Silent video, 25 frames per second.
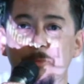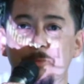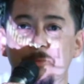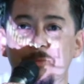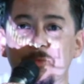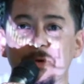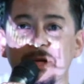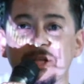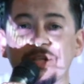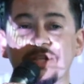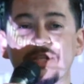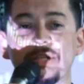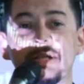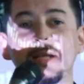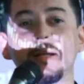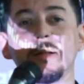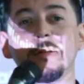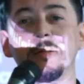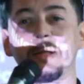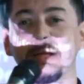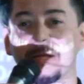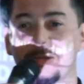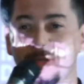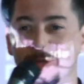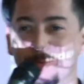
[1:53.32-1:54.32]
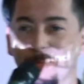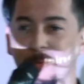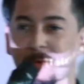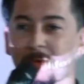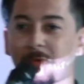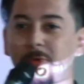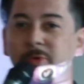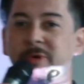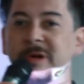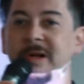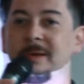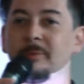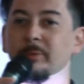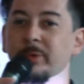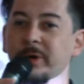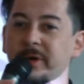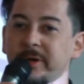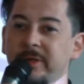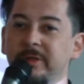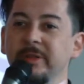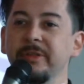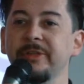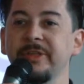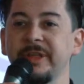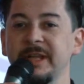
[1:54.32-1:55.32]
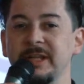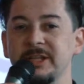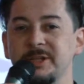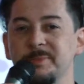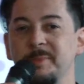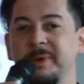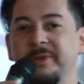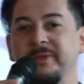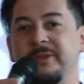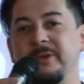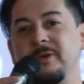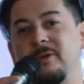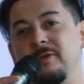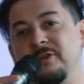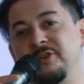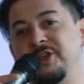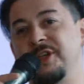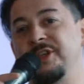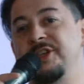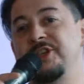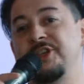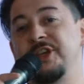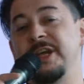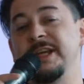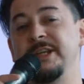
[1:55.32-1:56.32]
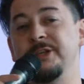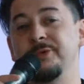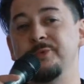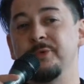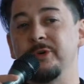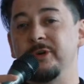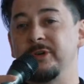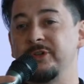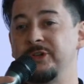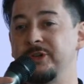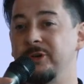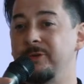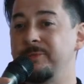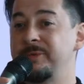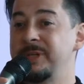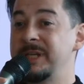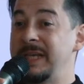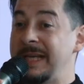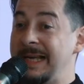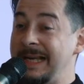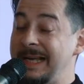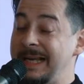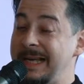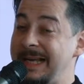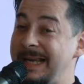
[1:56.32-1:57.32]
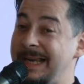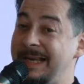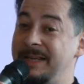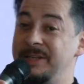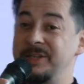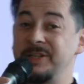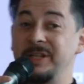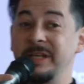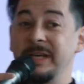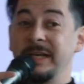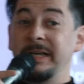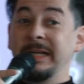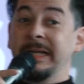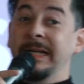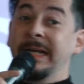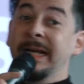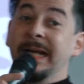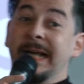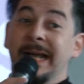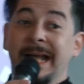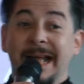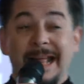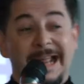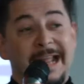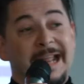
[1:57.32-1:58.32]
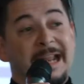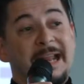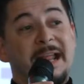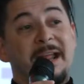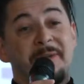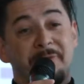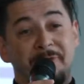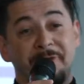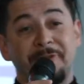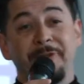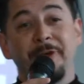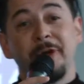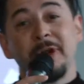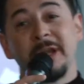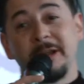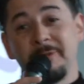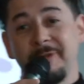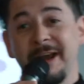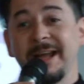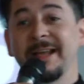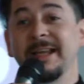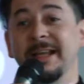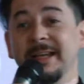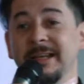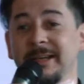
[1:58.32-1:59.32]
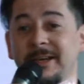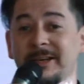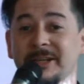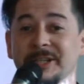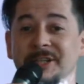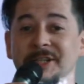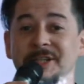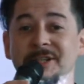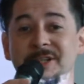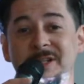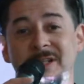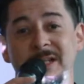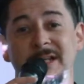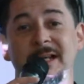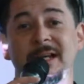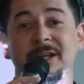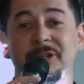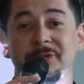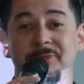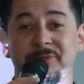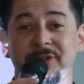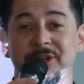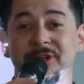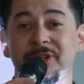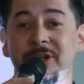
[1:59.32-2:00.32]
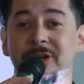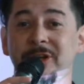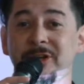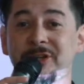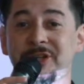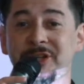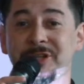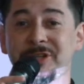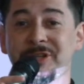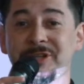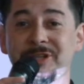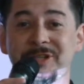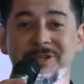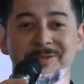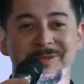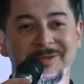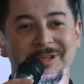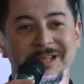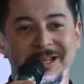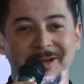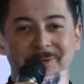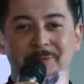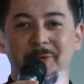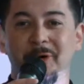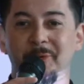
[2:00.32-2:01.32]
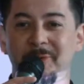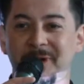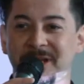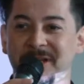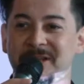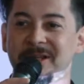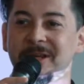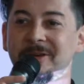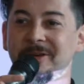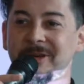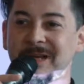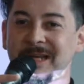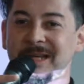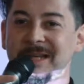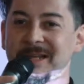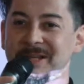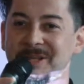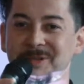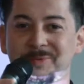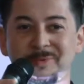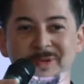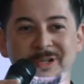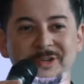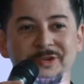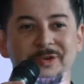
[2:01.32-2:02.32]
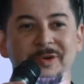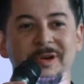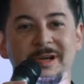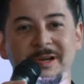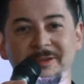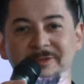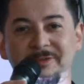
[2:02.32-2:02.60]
we're still exploring. And one of the things about the knowledge exchange workshops is that it fully recognises that as researchers, you know, what we're doing is we're trying to